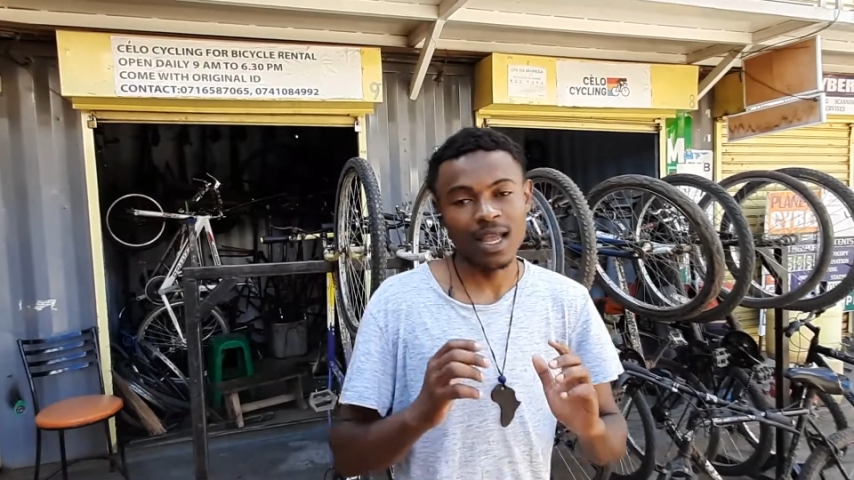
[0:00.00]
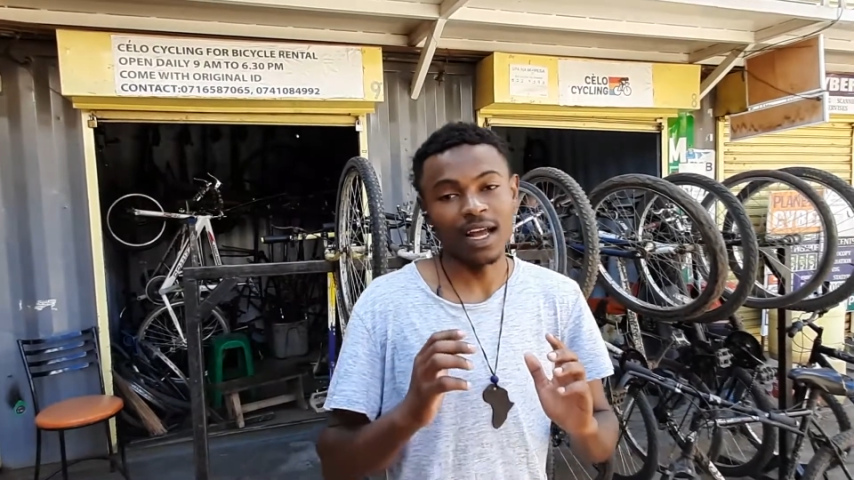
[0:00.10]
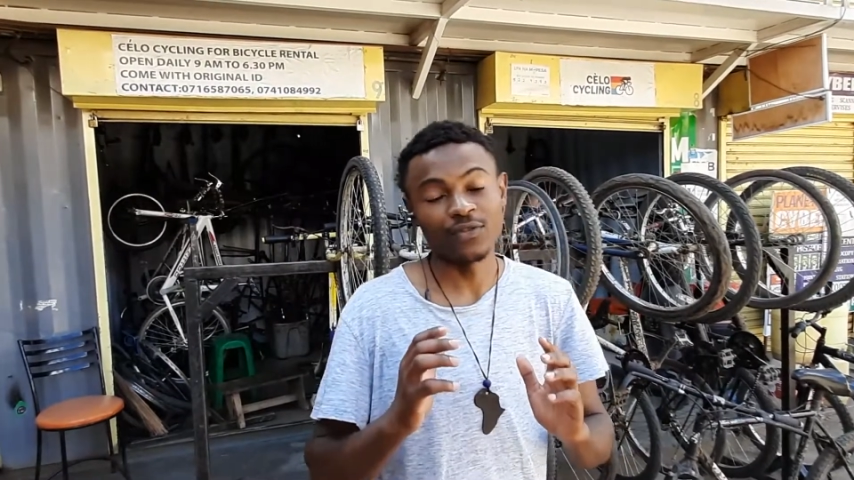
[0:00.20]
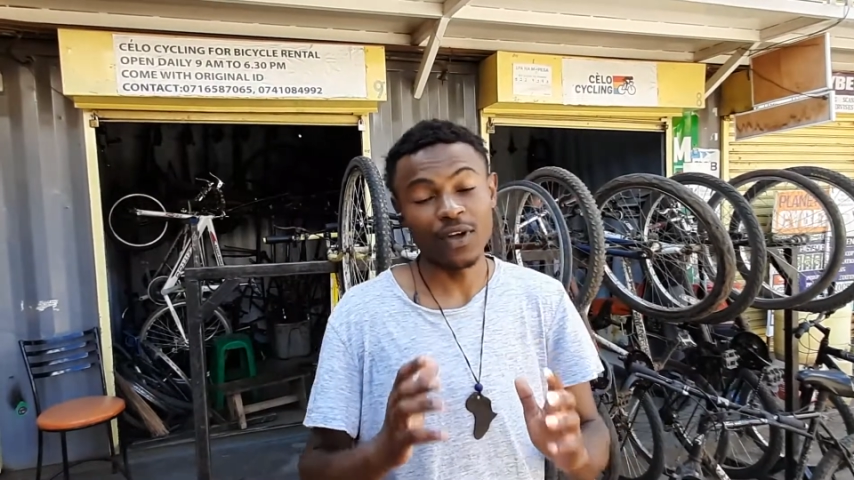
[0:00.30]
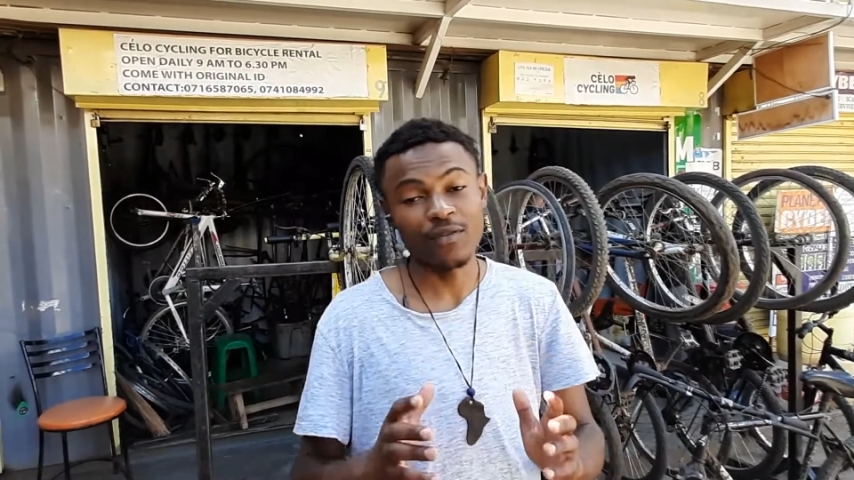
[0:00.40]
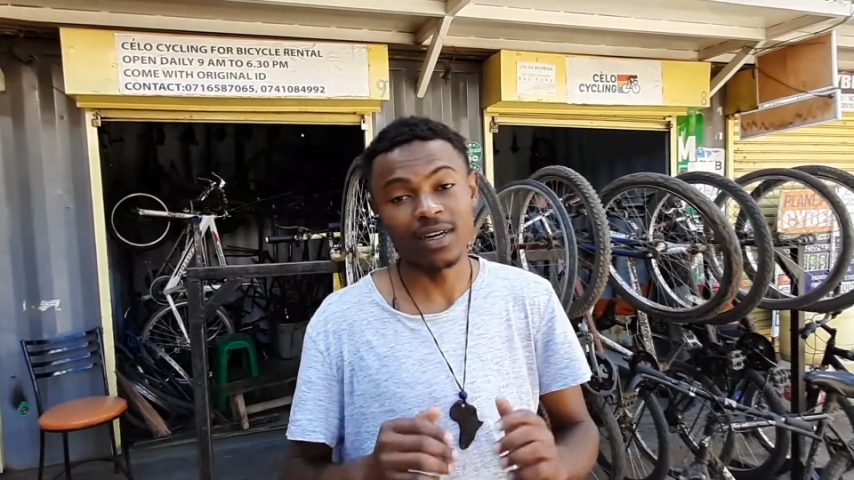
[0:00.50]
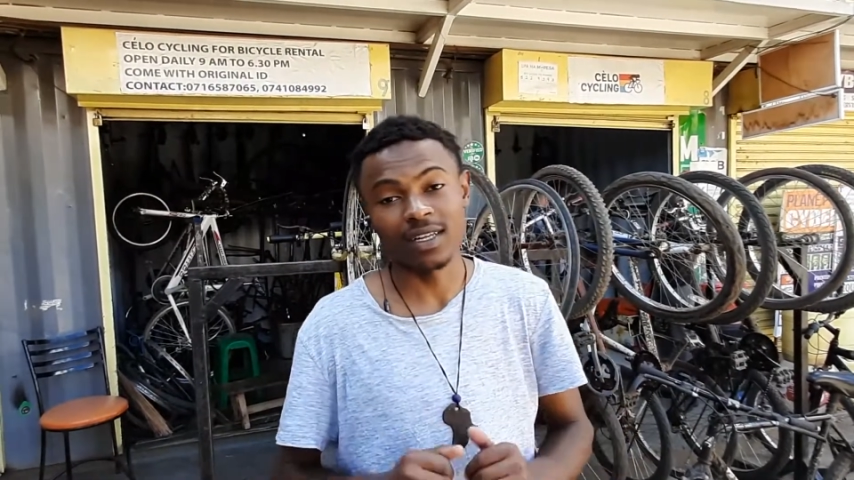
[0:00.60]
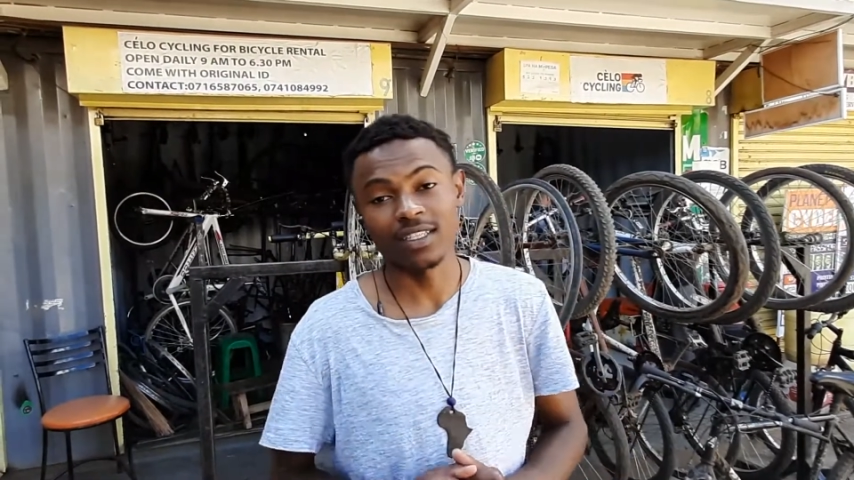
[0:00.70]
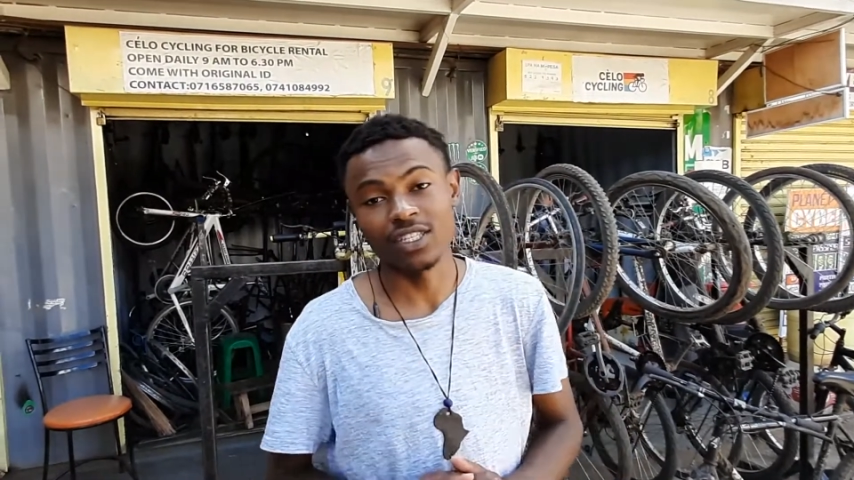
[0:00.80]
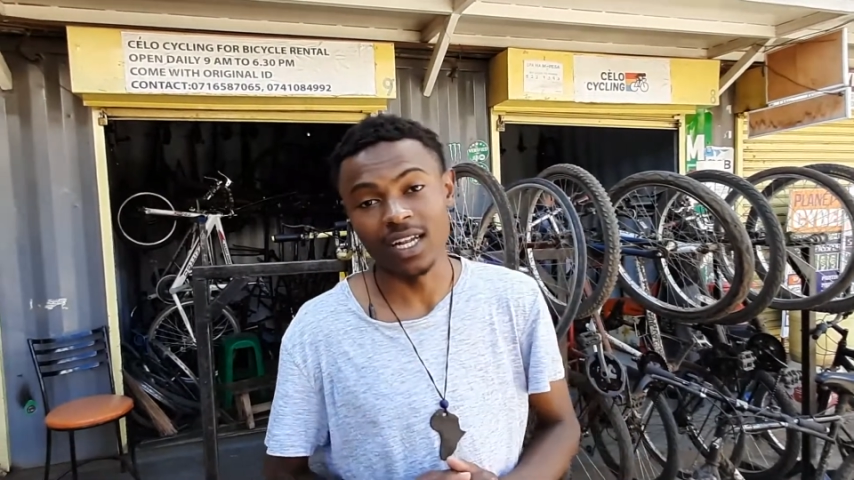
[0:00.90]
at
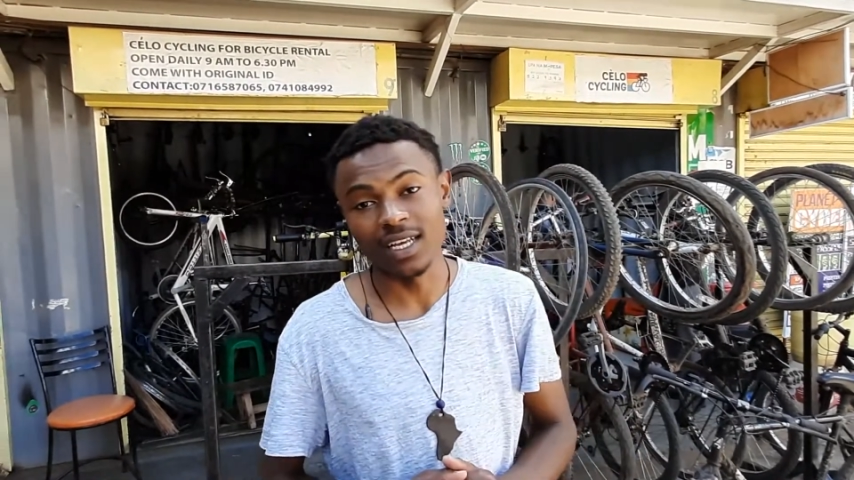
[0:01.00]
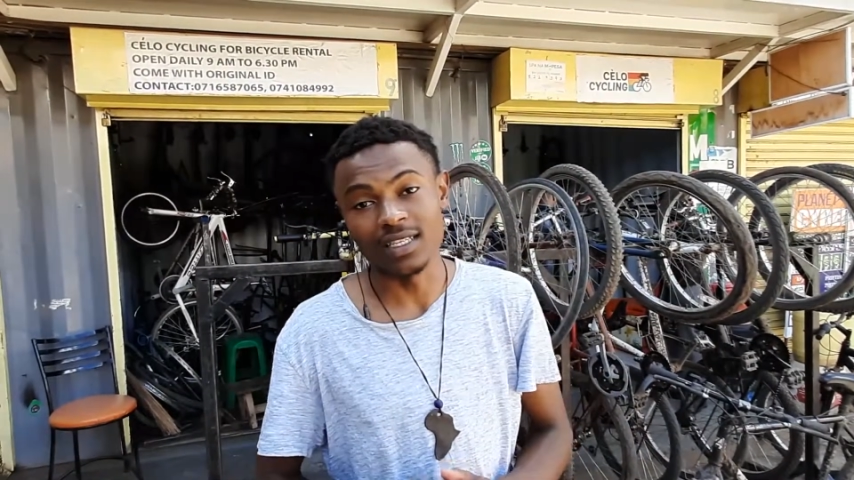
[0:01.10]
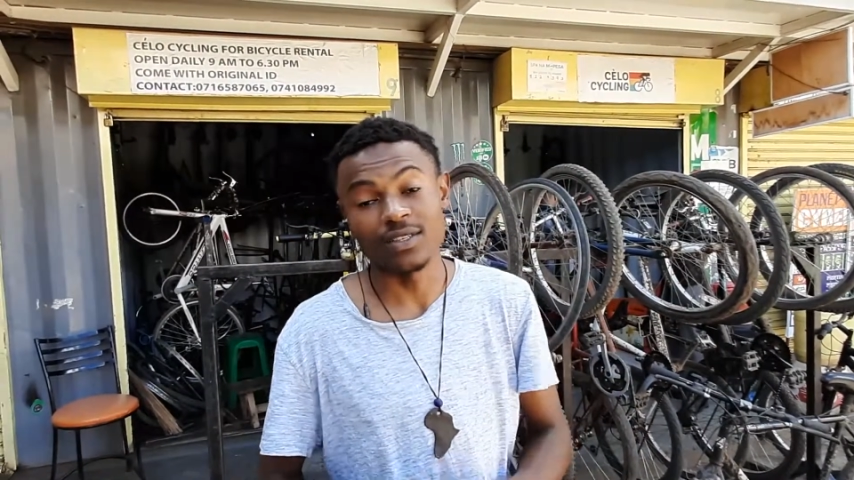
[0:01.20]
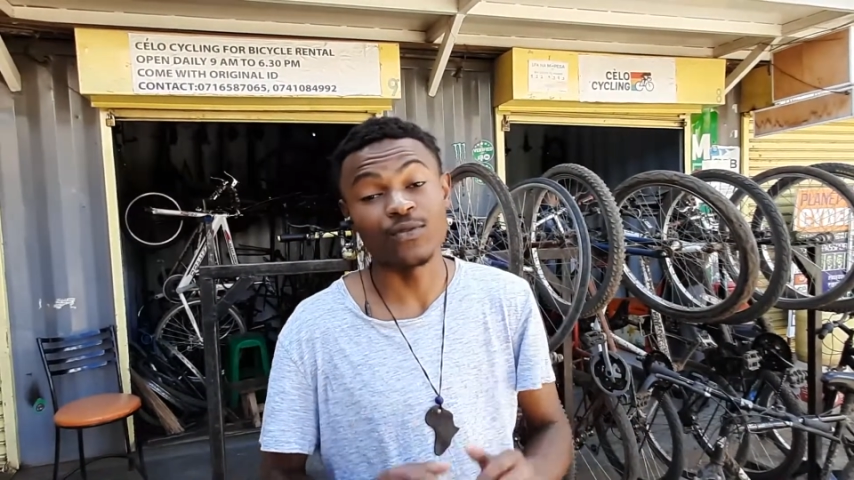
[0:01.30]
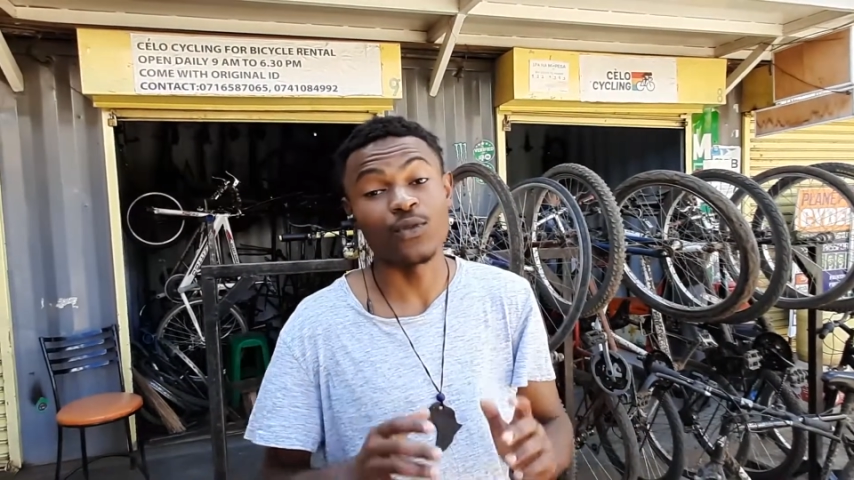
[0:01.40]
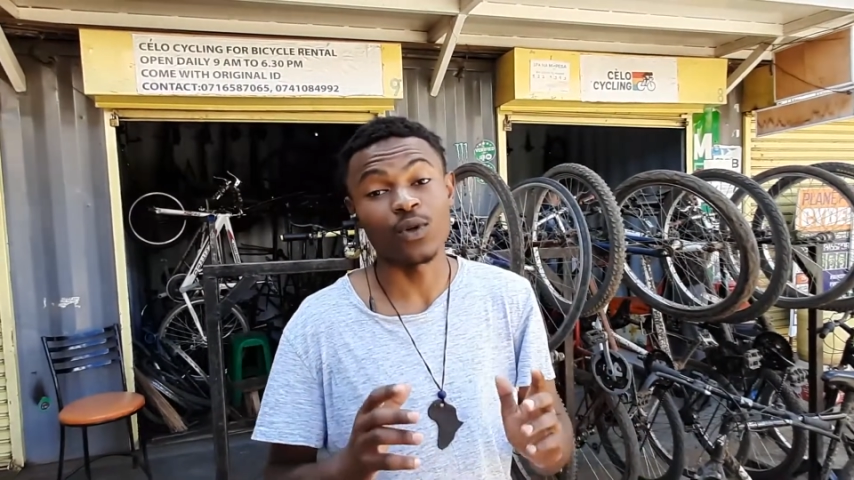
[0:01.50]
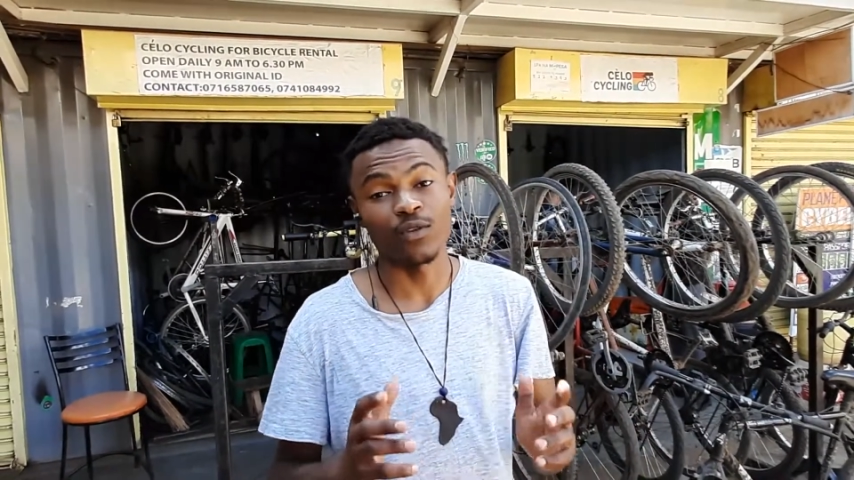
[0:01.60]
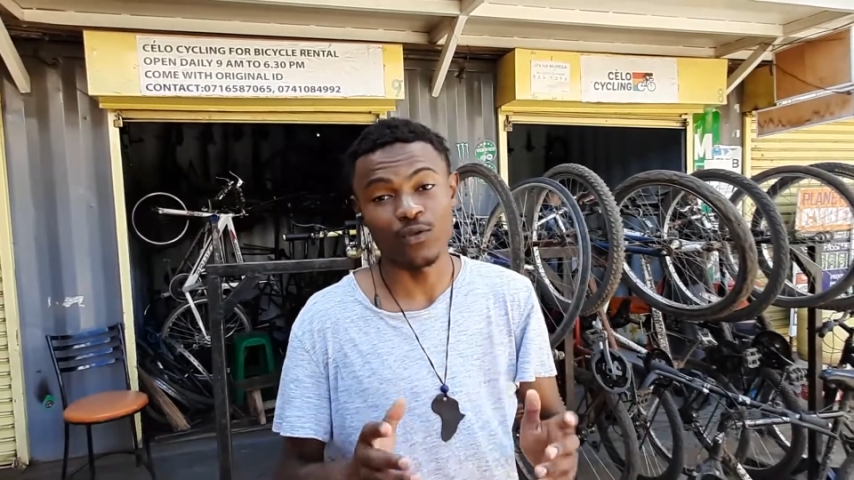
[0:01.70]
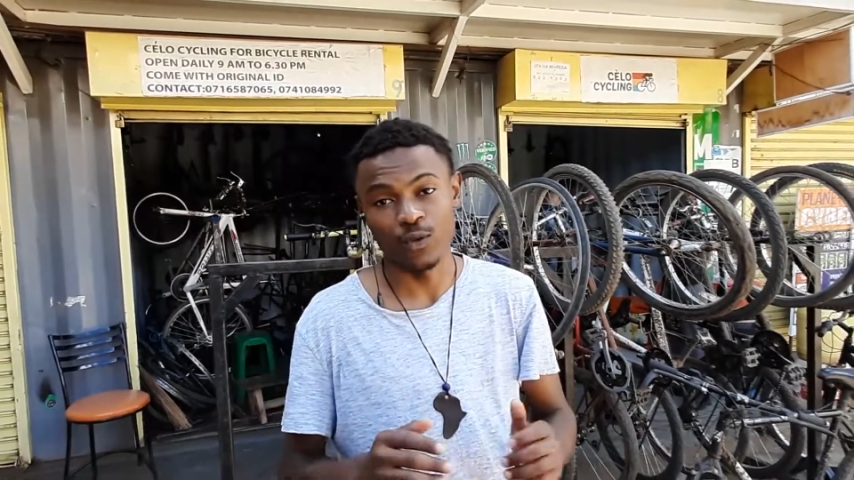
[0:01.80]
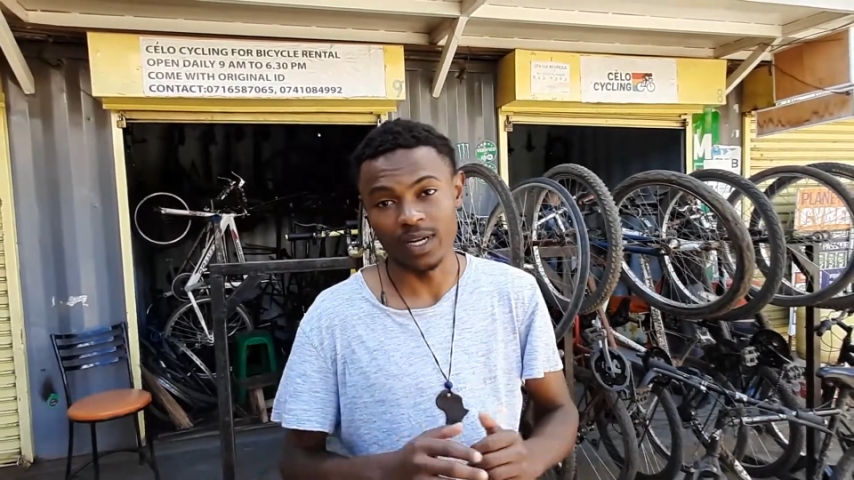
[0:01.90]
500 shillings for a
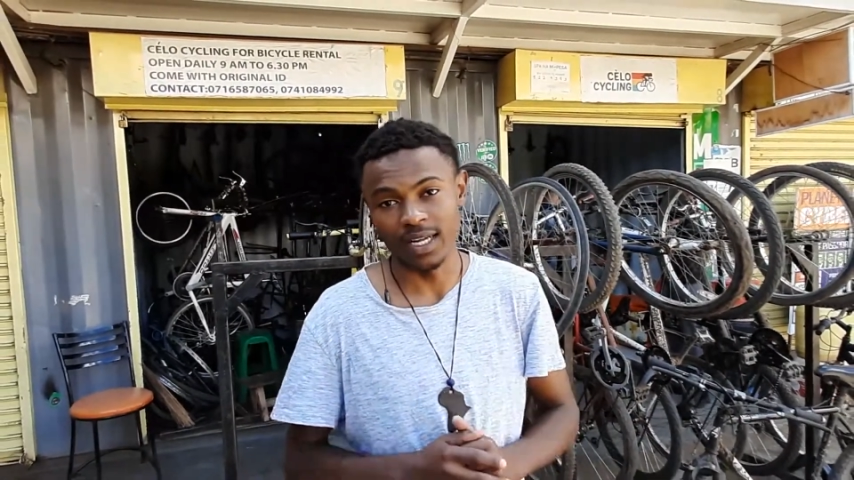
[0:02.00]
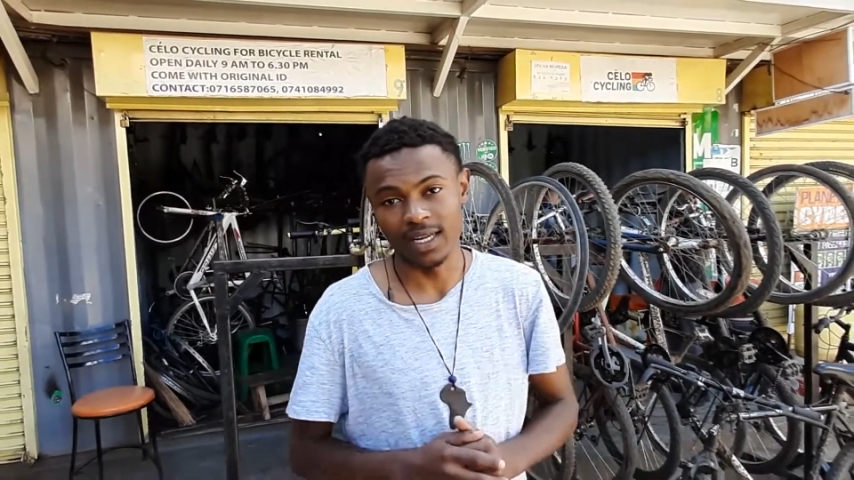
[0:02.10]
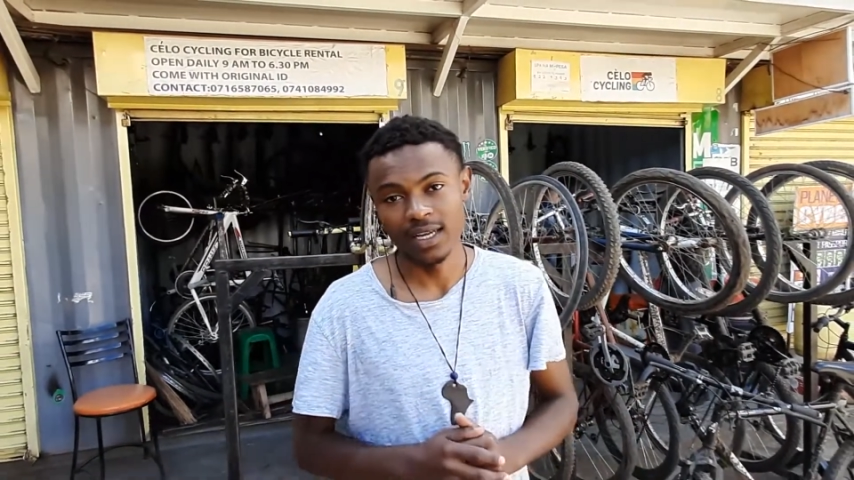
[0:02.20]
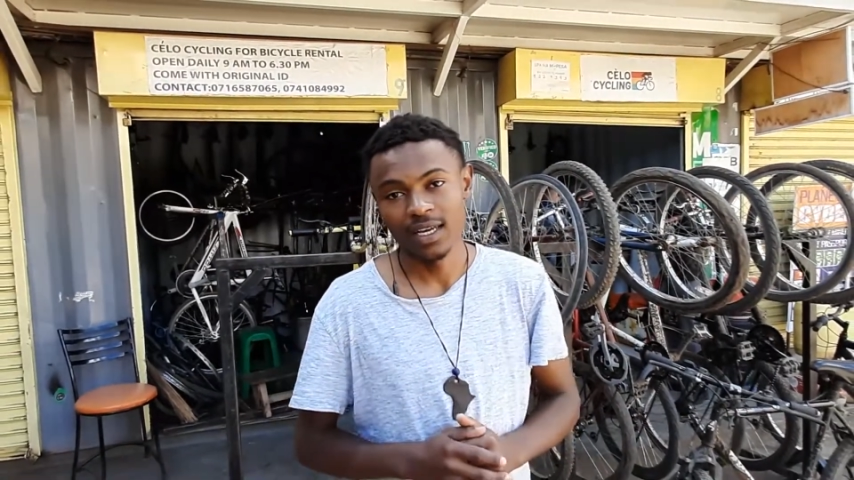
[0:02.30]
full day